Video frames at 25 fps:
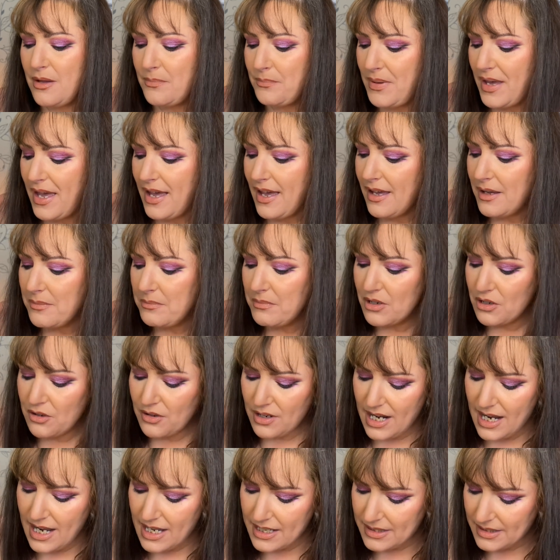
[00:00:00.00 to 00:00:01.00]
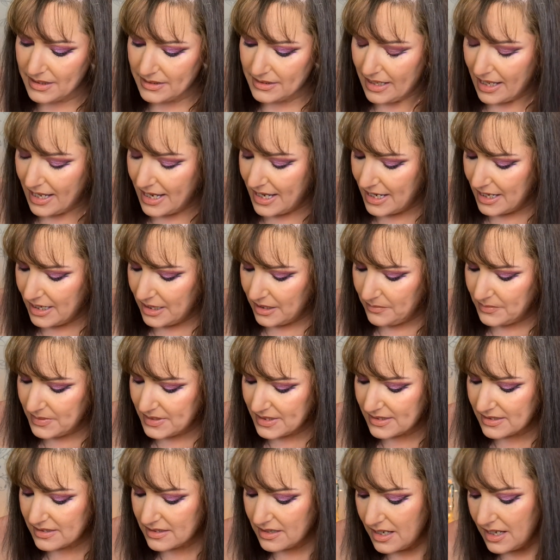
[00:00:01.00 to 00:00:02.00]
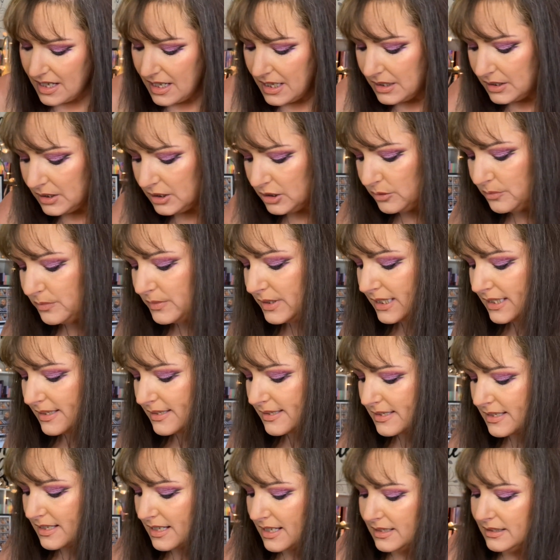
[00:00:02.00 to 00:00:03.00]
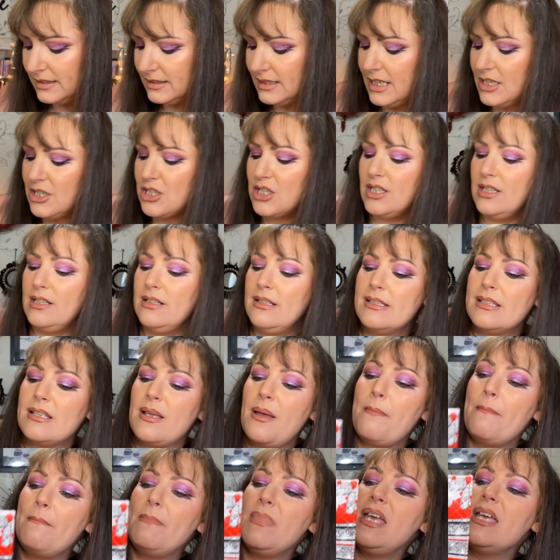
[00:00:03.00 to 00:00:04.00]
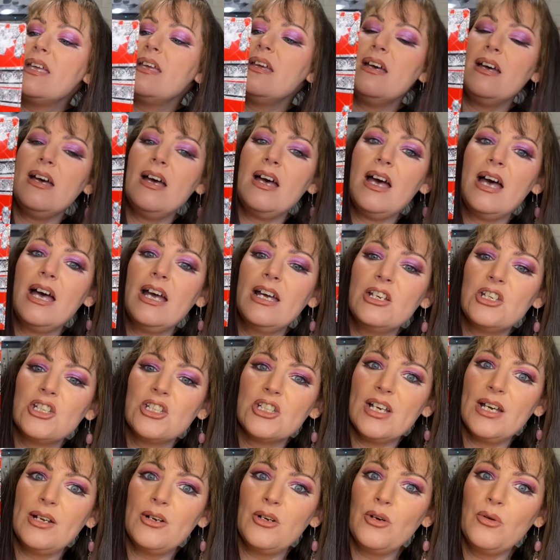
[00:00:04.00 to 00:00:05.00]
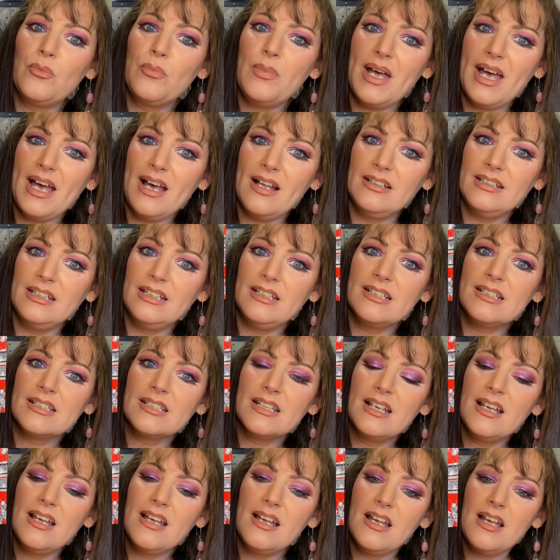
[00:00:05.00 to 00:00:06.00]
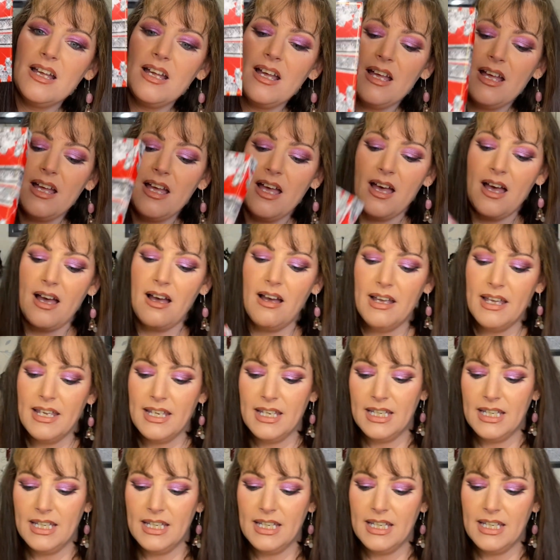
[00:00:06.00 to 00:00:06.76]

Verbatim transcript: Pat McGrath Labs Luminous Legends Mega Eyeshadow Palette. I